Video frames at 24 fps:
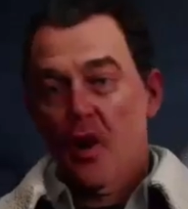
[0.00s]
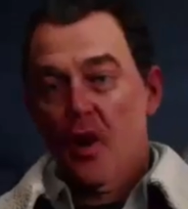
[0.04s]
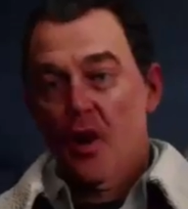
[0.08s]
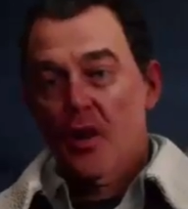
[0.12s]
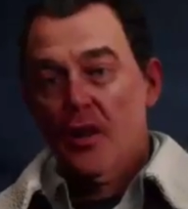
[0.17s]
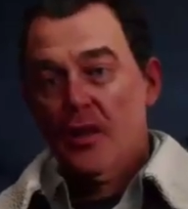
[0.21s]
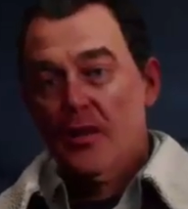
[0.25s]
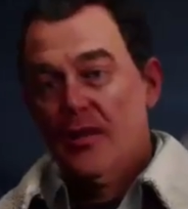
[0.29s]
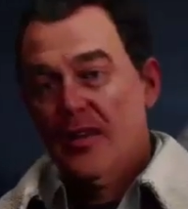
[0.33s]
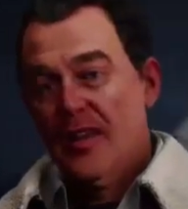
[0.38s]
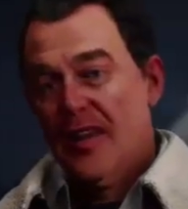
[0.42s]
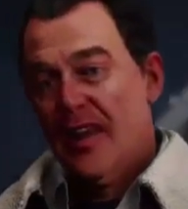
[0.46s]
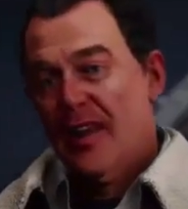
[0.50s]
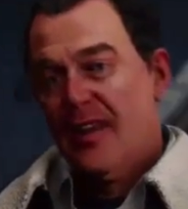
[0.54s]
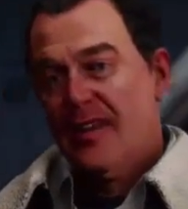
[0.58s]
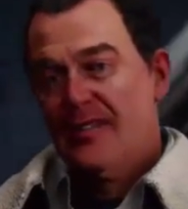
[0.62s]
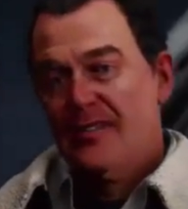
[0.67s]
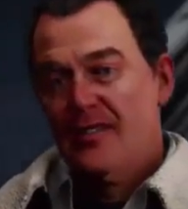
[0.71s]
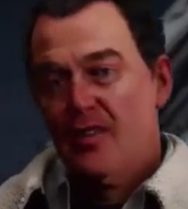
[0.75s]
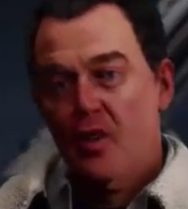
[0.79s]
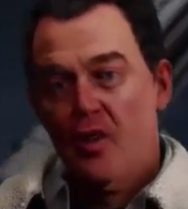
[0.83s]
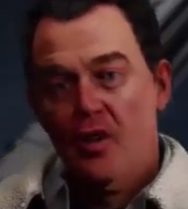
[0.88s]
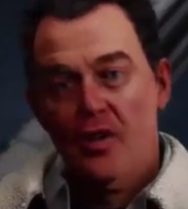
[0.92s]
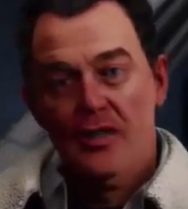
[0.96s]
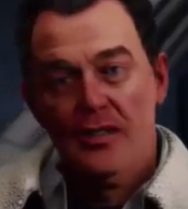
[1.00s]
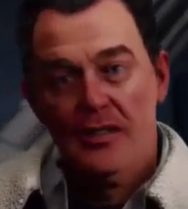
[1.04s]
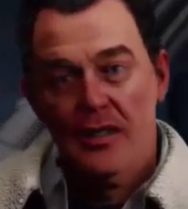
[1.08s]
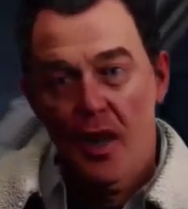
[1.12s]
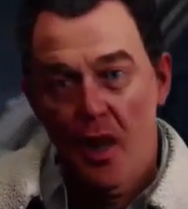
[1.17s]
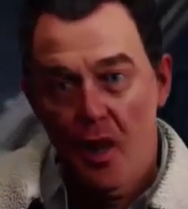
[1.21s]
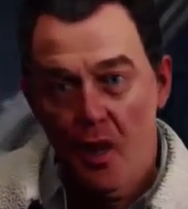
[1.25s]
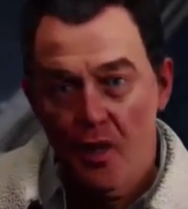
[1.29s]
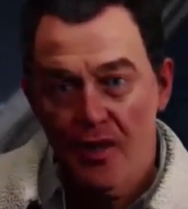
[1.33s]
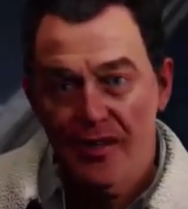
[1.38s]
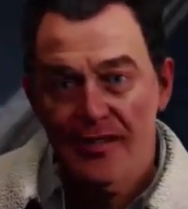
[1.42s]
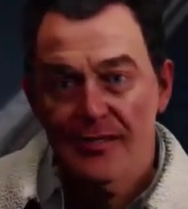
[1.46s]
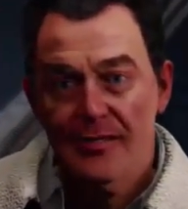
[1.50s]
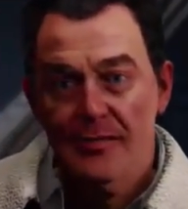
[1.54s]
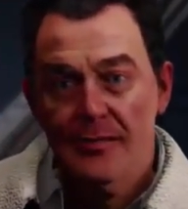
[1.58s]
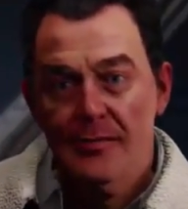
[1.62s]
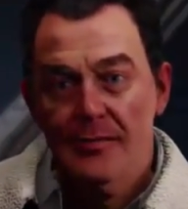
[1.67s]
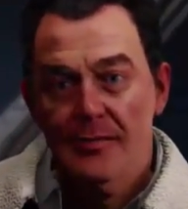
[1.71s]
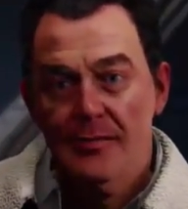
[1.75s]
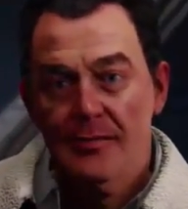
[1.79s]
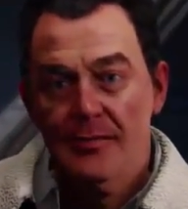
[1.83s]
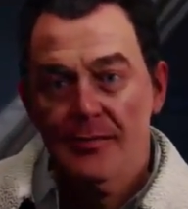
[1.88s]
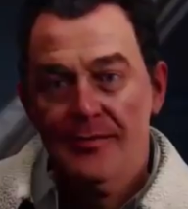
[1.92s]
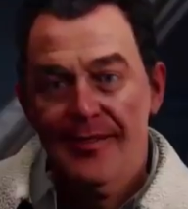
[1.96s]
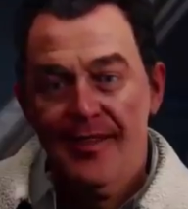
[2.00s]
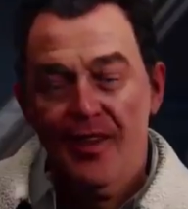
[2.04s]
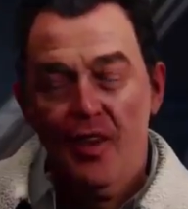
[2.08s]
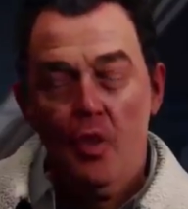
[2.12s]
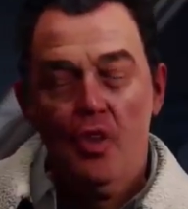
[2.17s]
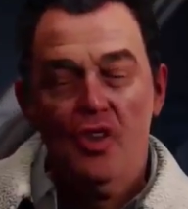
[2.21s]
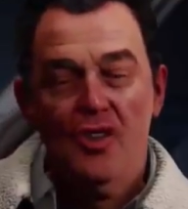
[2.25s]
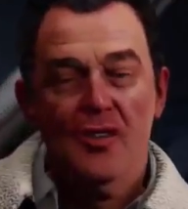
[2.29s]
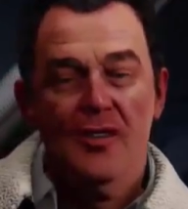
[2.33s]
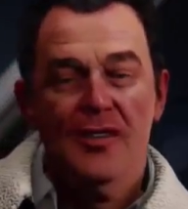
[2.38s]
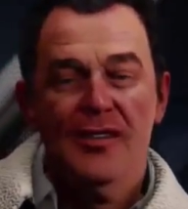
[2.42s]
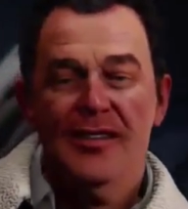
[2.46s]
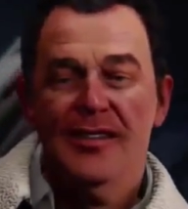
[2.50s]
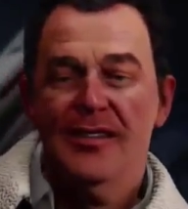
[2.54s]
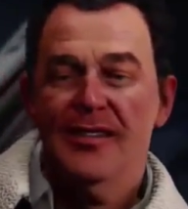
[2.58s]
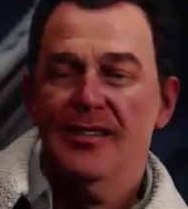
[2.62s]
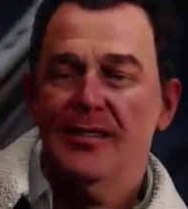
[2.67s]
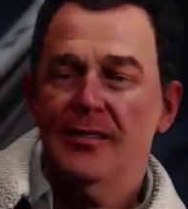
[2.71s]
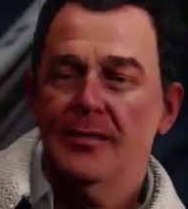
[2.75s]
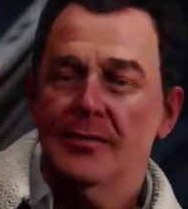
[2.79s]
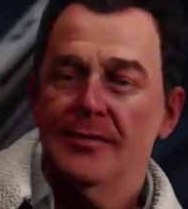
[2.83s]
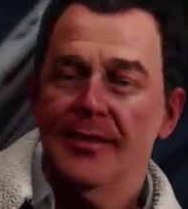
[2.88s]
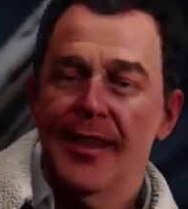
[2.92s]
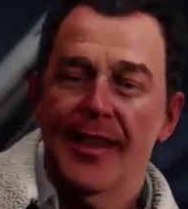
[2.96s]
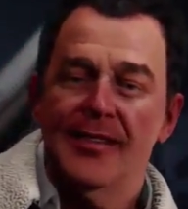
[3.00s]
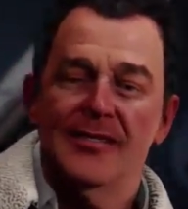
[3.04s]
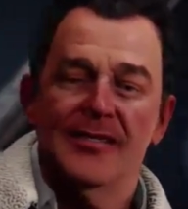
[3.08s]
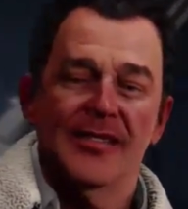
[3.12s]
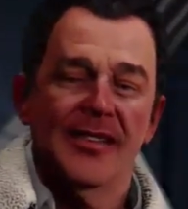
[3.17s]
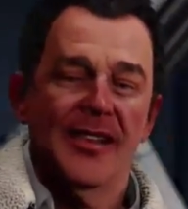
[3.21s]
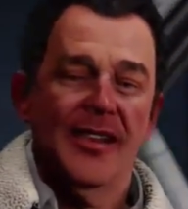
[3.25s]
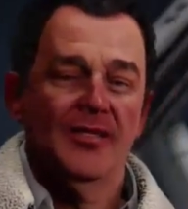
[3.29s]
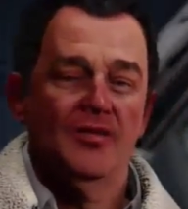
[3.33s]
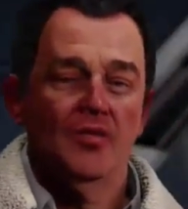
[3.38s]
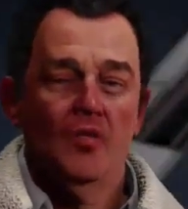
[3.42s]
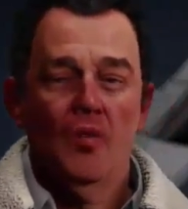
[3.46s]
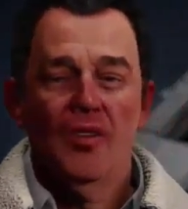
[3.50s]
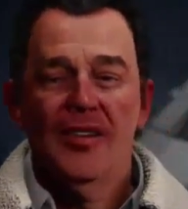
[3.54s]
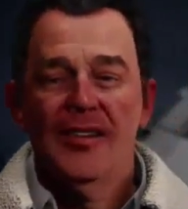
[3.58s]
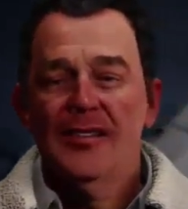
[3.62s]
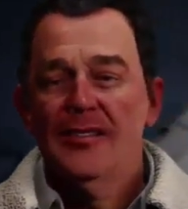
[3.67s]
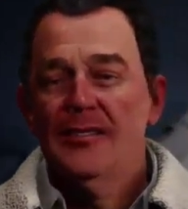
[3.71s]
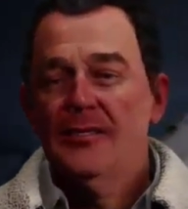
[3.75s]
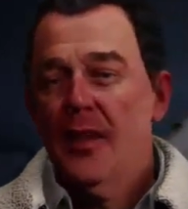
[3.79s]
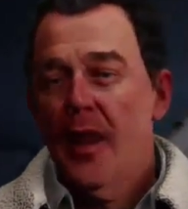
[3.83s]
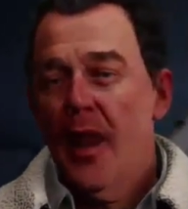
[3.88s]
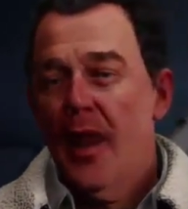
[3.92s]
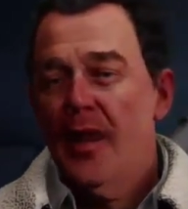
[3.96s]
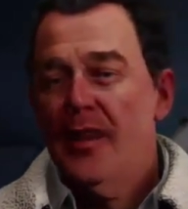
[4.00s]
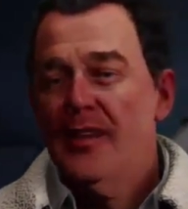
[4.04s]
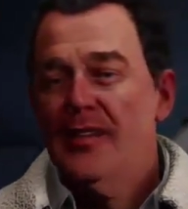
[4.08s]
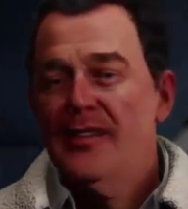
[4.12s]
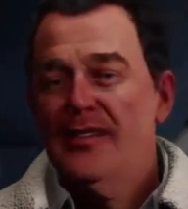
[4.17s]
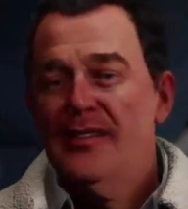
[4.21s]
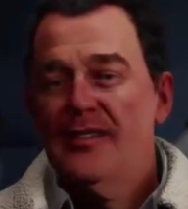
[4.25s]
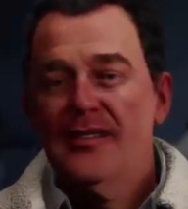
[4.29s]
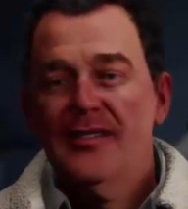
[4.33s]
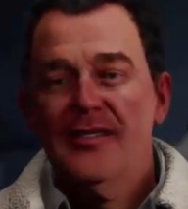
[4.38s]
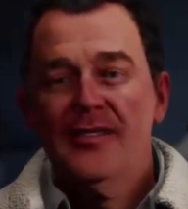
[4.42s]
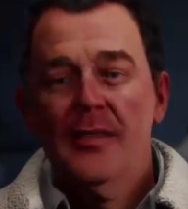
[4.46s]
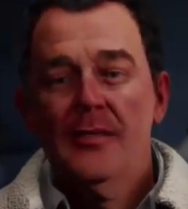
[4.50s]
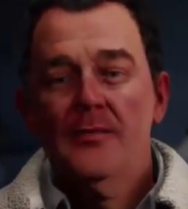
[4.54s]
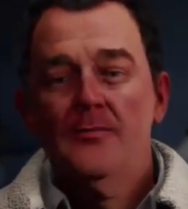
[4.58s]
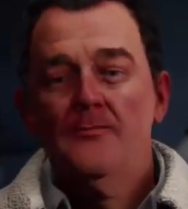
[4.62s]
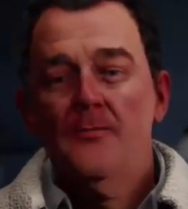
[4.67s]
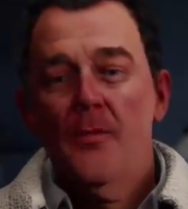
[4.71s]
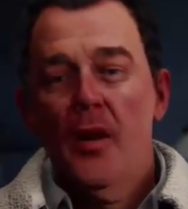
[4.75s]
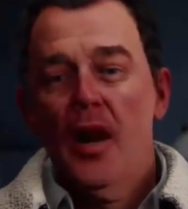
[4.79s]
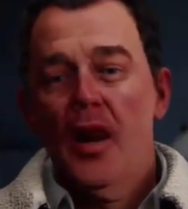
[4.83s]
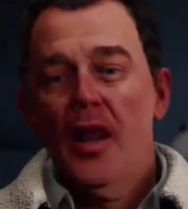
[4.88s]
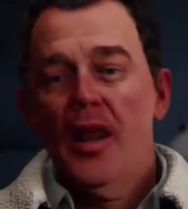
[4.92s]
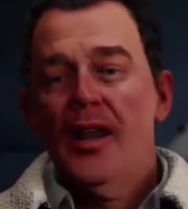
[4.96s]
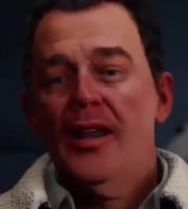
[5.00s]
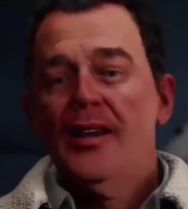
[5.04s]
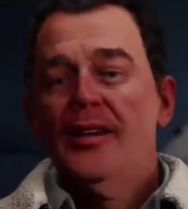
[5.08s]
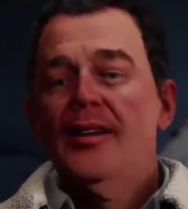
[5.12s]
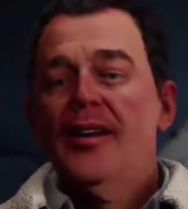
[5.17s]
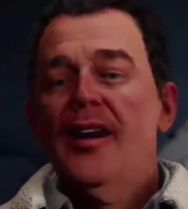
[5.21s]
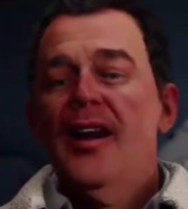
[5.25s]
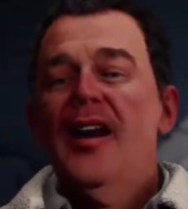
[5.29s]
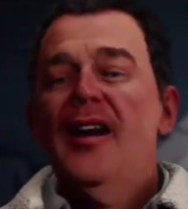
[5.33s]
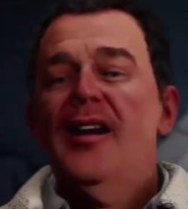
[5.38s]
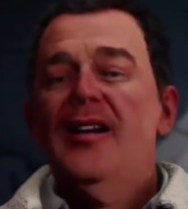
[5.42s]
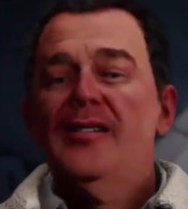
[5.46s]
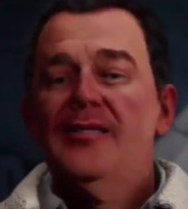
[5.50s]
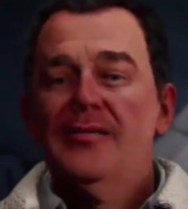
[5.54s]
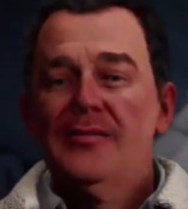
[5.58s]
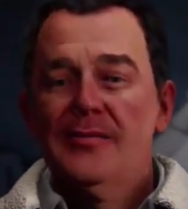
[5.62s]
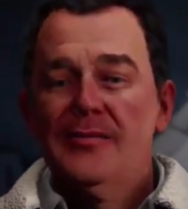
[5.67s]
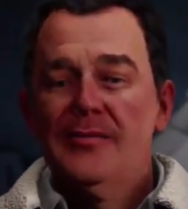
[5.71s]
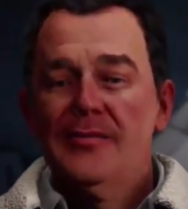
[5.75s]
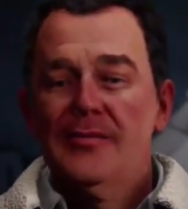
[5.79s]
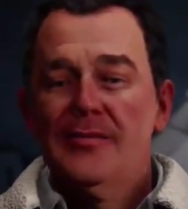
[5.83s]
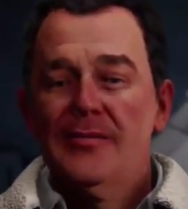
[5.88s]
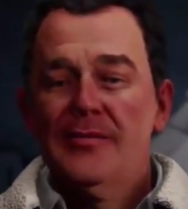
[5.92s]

all is not lost. Origin has just written us an apology letter.